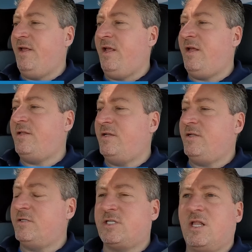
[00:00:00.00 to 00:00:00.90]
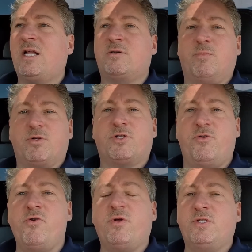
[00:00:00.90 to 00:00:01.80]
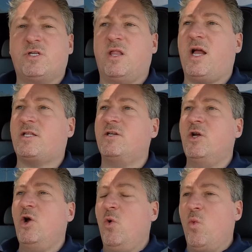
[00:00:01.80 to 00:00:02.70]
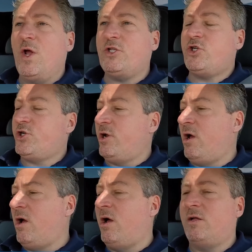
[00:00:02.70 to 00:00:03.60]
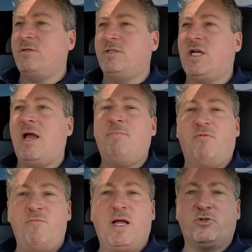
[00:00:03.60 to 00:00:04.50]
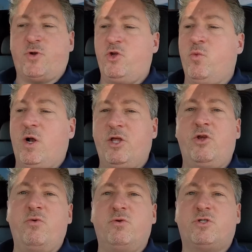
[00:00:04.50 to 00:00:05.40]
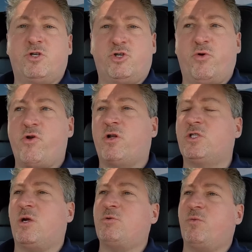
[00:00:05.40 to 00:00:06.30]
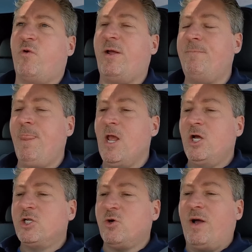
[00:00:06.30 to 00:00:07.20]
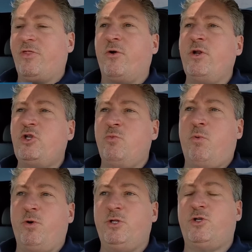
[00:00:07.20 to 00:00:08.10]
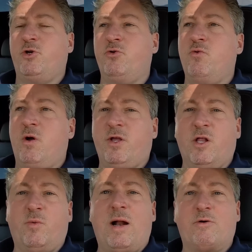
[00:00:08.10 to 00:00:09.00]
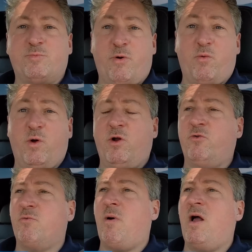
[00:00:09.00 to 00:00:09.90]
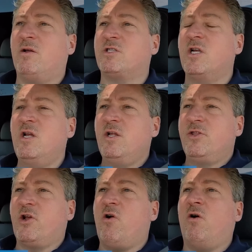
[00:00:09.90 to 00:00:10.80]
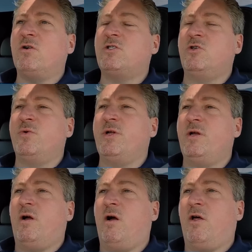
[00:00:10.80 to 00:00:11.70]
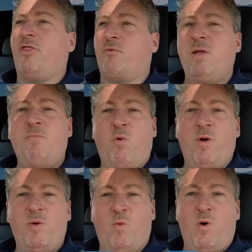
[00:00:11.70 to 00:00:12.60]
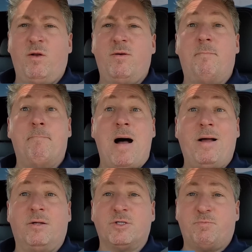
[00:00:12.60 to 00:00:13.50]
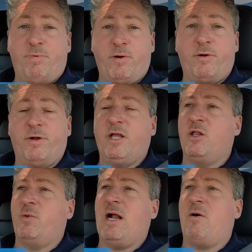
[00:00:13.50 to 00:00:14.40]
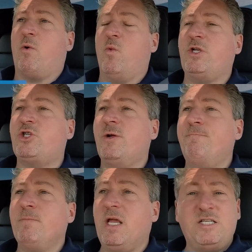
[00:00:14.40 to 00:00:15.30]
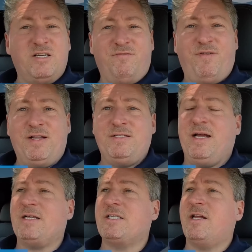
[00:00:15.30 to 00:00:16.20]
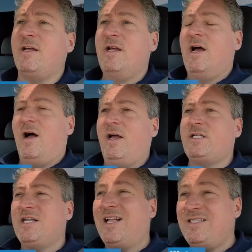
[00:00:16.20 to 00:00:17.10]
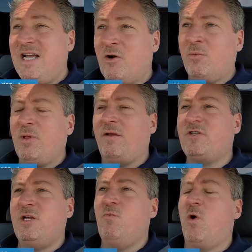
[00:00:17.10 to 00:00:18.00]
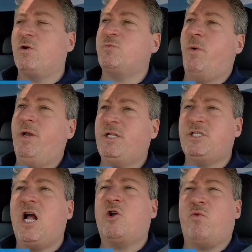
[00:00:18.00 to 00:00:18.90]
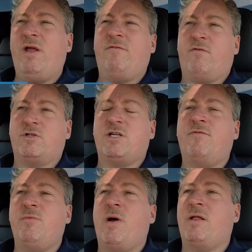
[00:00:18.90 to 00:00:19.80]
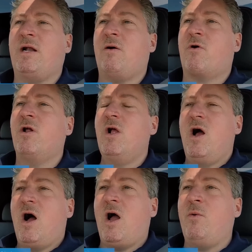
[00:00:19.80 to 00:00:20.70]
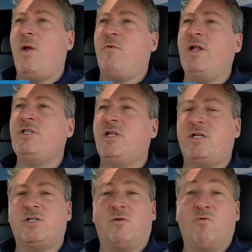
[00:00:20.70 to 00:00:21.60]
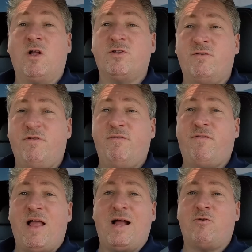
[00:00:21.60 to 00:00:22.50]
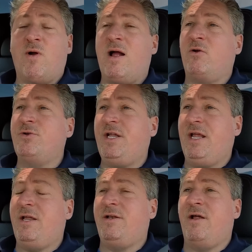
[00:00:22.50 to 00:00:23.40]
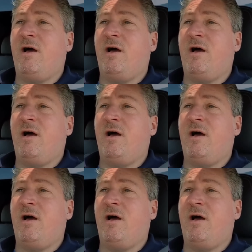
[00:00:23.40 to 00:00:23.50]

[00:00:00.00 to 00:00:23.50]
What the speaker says: it selectable, so you can select which type of metric you want to use to show your consumption rate. So at 32.2 kilowatt hours per 100 miles, the car is doing 3.1 miles per kilowatt hour, which isn't fantastic. It's not terrible. I've seen worse, but it's not great for a 70 mile an hour highway range test on relatively flat ground in